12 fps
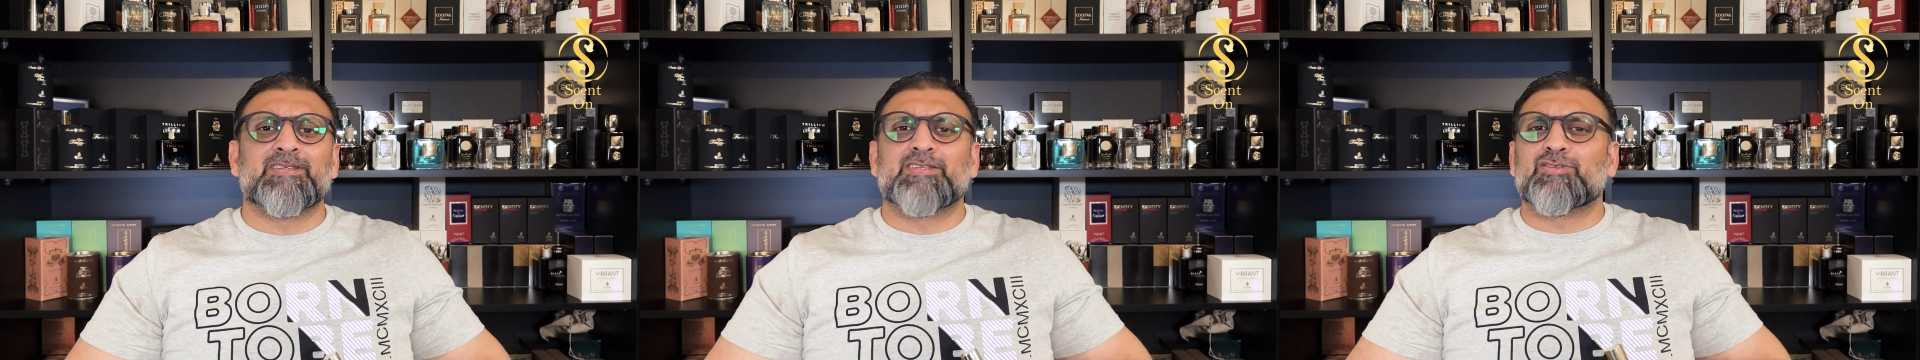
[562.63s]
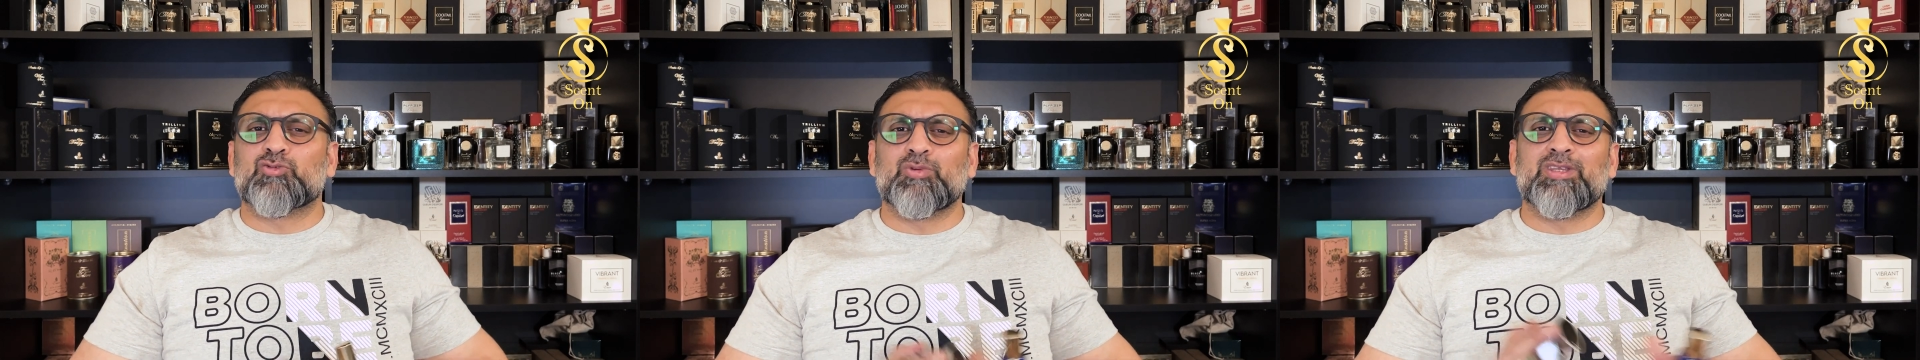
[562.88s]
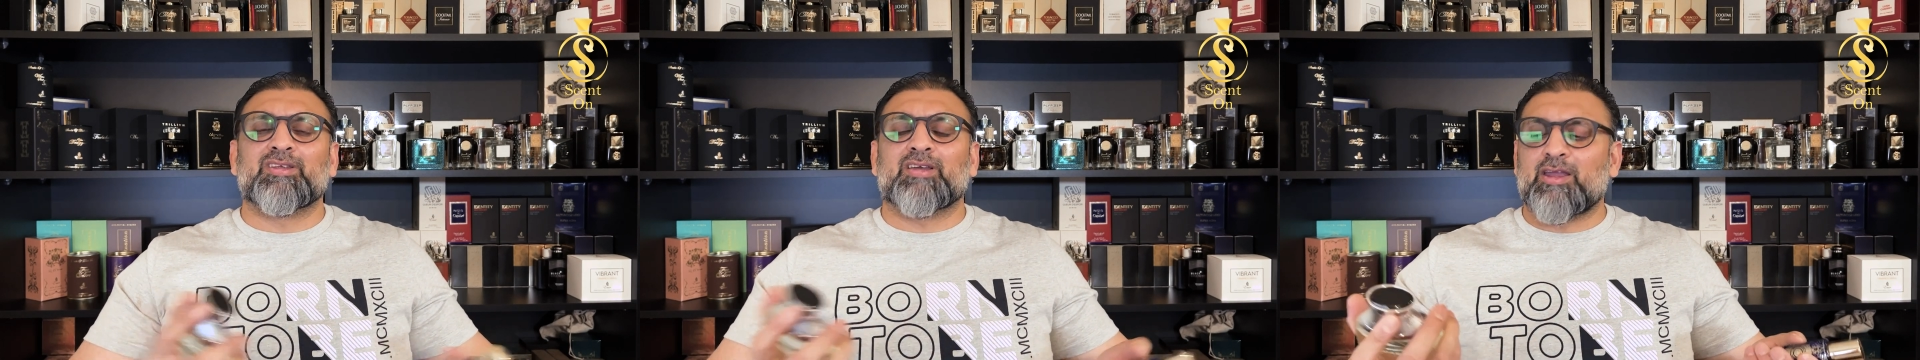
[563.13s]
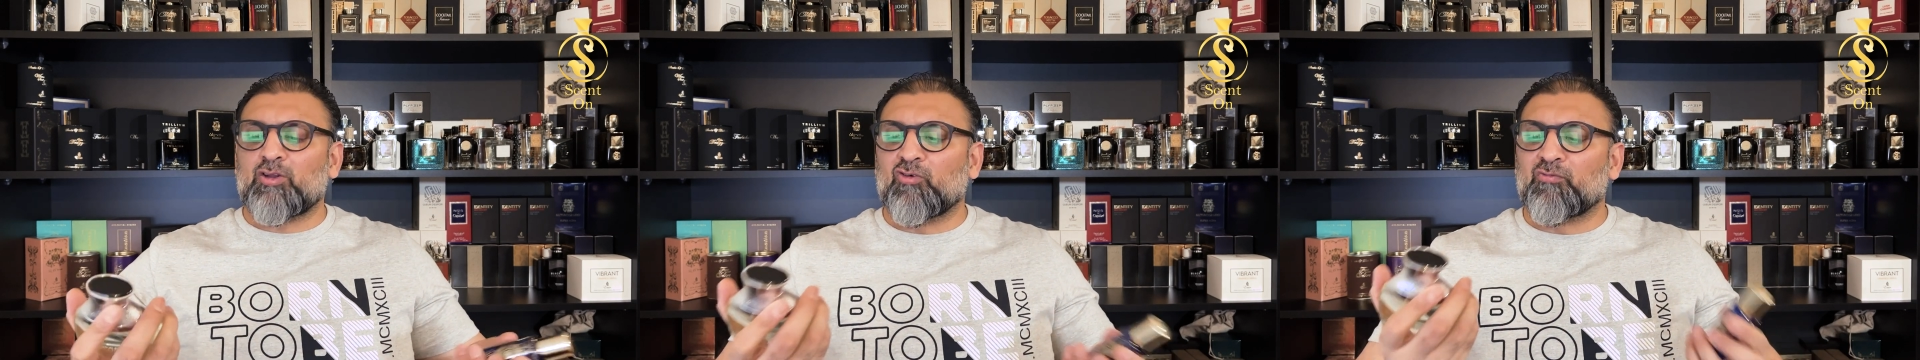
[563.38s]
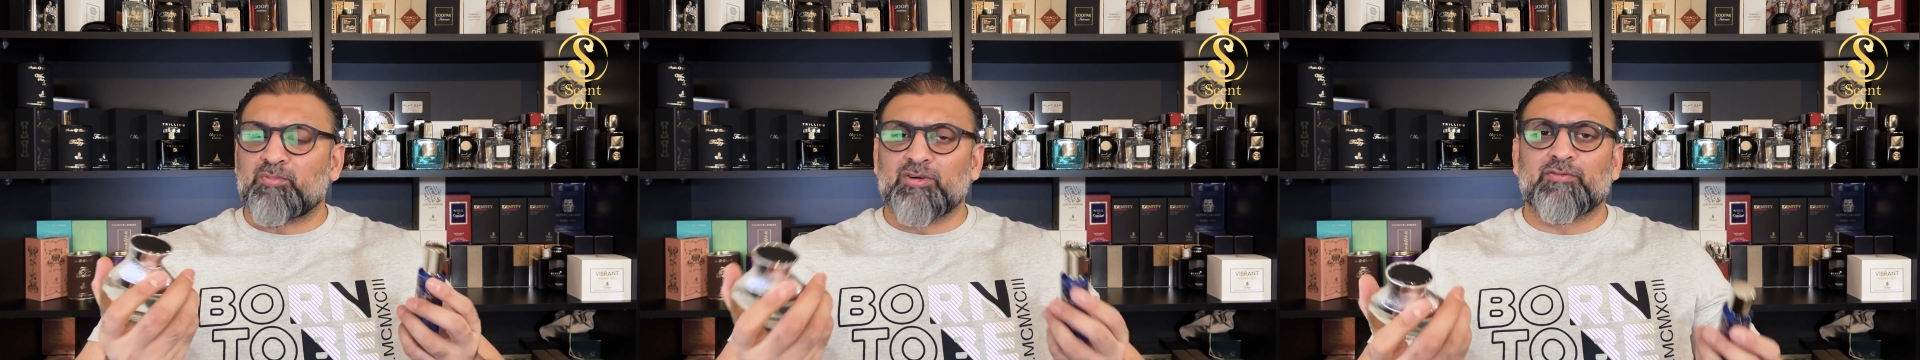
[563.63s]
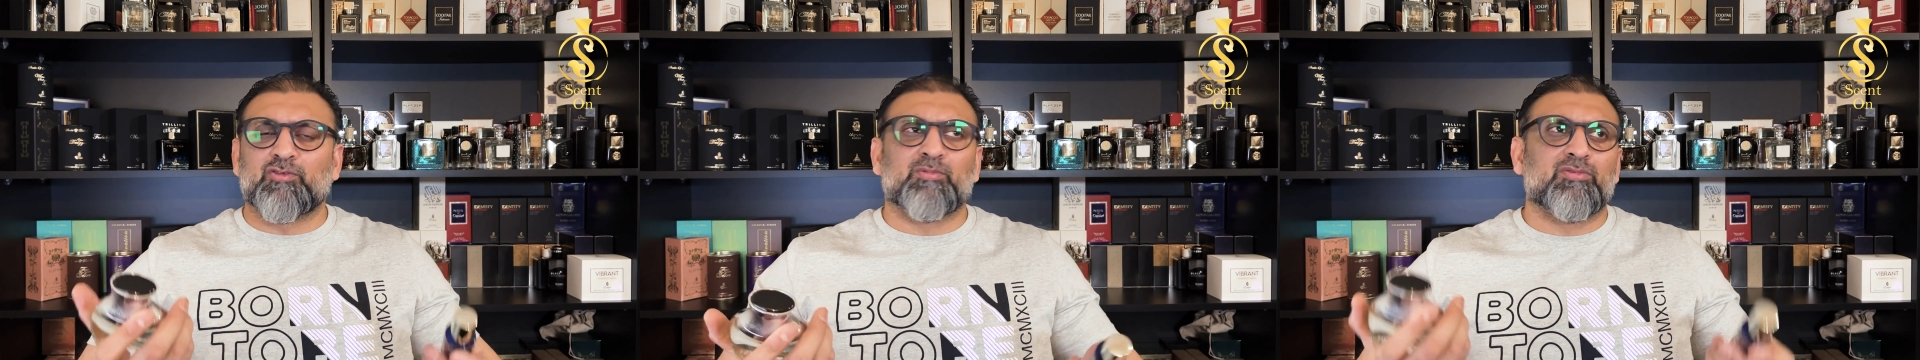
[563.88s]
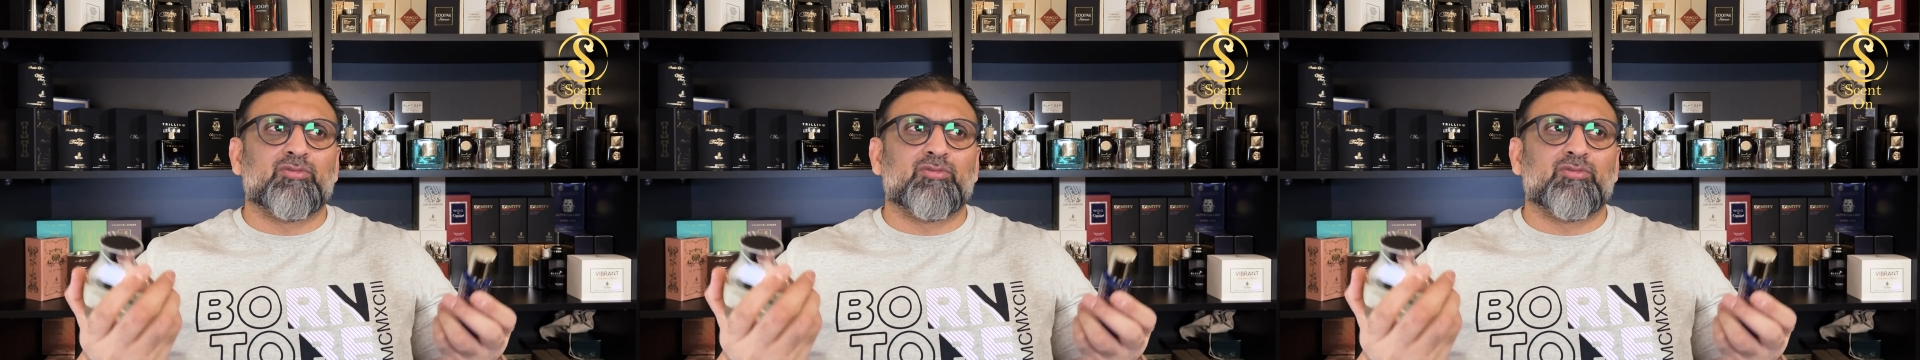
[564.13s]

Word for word: sweet kind of perfume.